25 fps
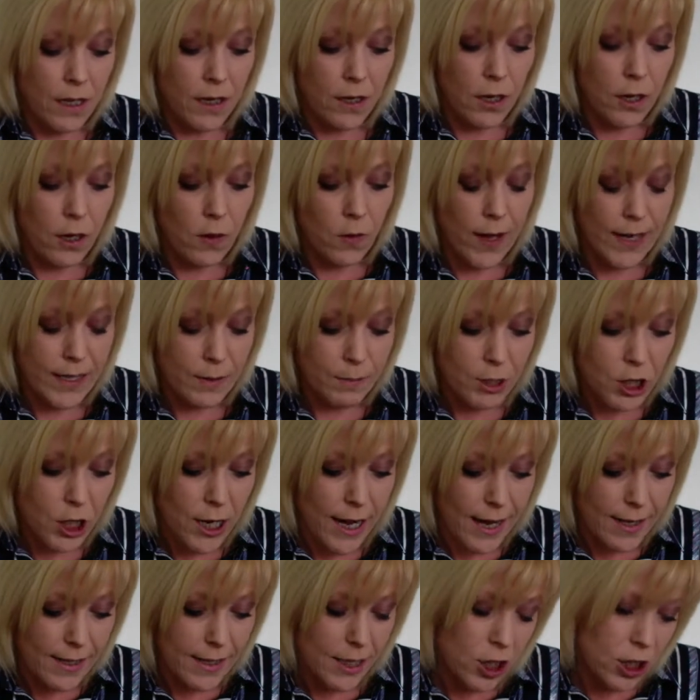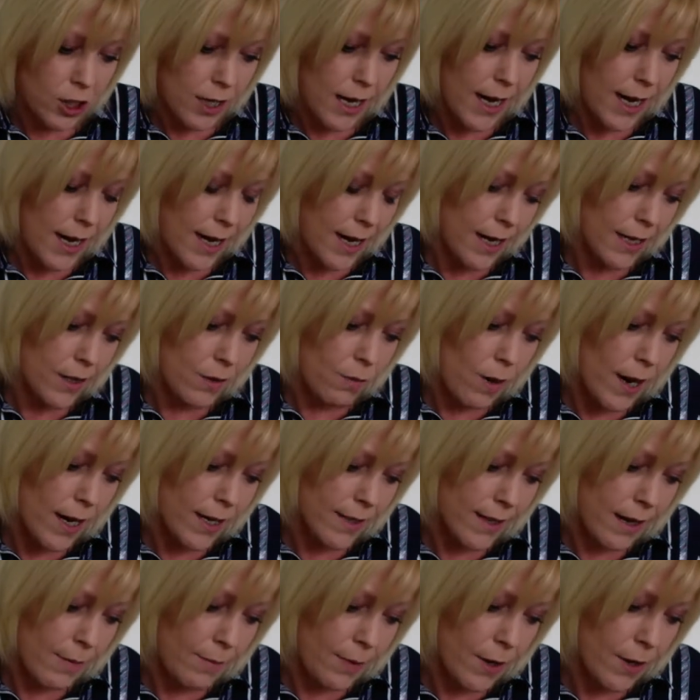You know, that's my childish card. Why
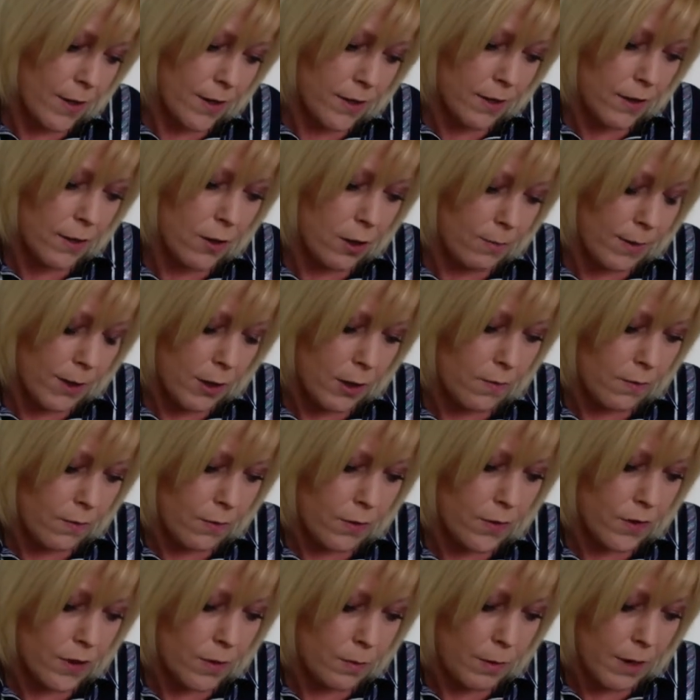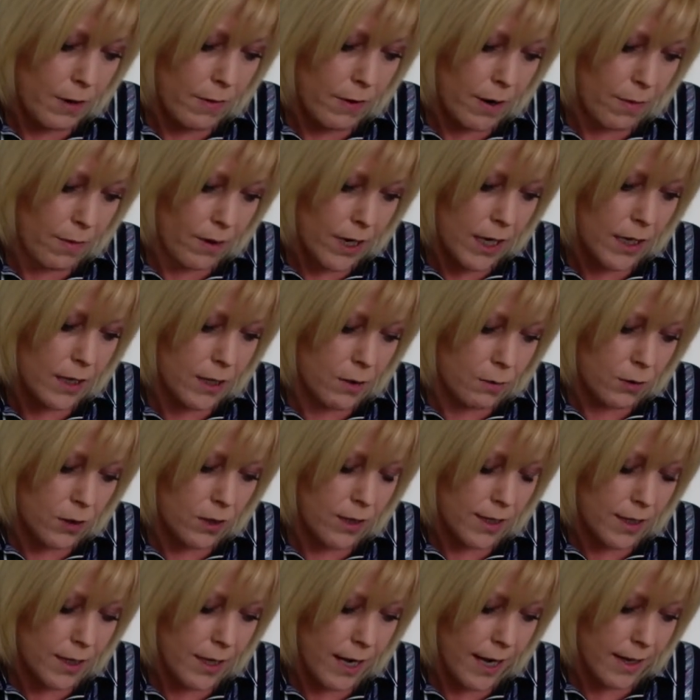is that person coming up for a spirit? We need to
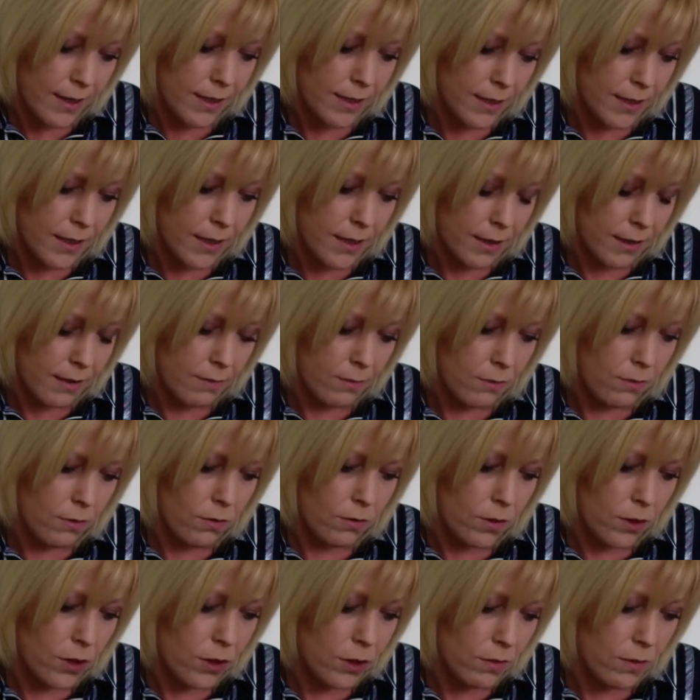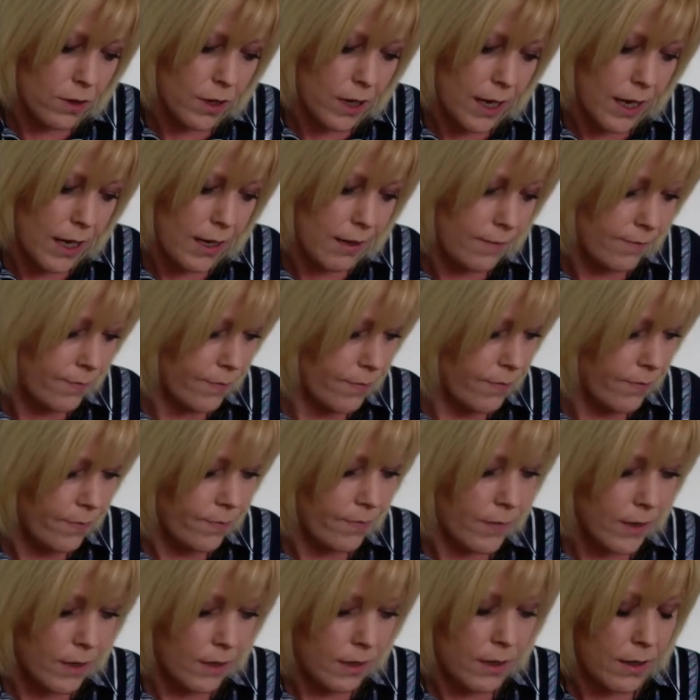understand. Oh, the chunking.
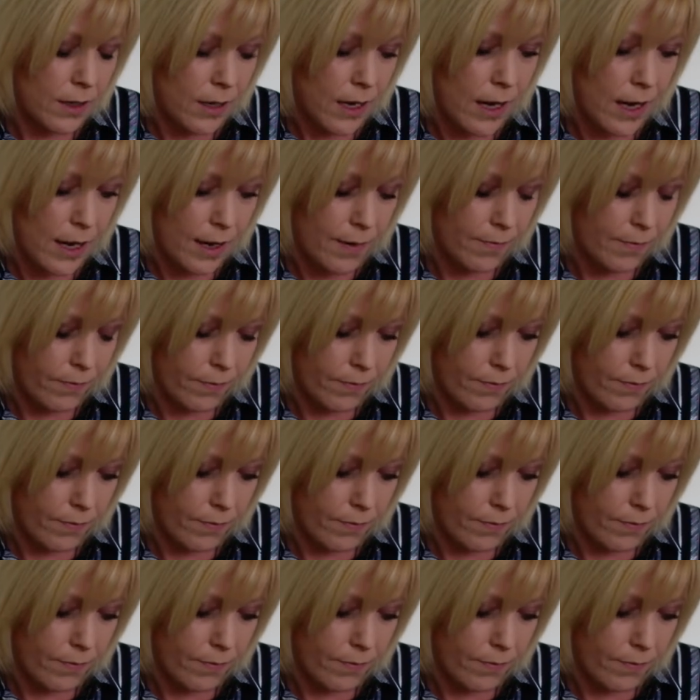Yeah.